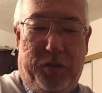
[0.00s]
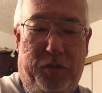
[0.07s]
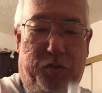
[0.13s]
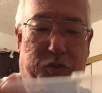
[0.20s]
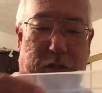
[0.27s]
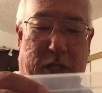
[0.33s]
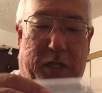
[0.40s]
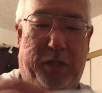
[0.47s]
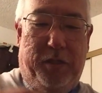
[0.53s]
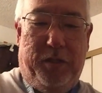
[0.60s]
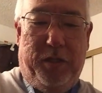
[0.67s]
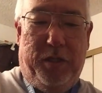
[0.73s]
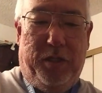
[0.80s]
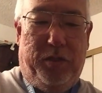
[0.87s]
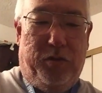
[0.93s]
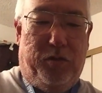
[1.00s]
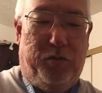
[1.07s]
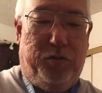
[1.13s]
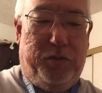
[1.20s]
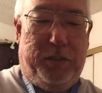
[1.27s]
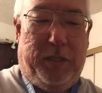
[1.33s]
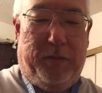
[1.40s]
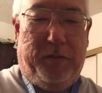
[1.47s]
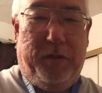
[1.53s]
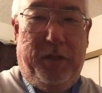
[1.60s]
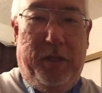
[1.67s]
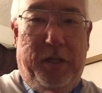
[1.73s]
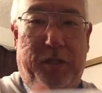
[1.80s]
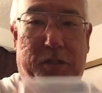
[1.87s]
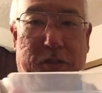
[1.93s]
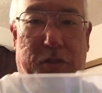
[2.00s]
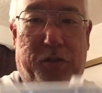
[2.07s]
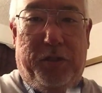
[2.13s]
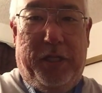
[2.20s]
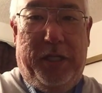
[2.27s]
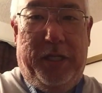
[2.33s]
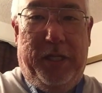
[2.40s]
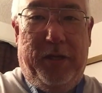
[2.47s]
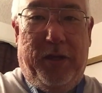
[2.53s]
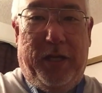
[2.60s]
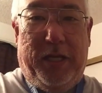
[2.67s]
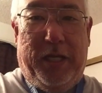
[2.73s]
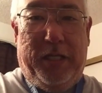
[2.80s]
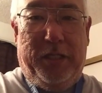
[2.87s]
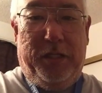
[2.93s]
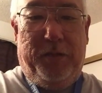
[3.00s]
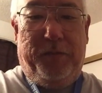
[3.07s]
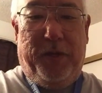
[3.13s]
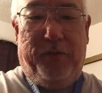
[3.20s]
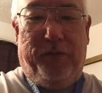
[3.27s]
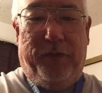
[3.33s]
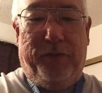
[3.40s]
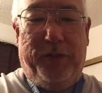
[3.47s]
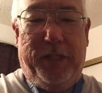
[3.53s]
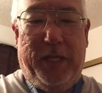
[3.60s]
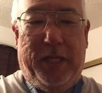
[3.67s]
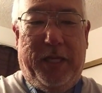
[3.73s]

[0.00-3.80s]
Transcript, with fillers: Try those. So in here I got a little bit of everything.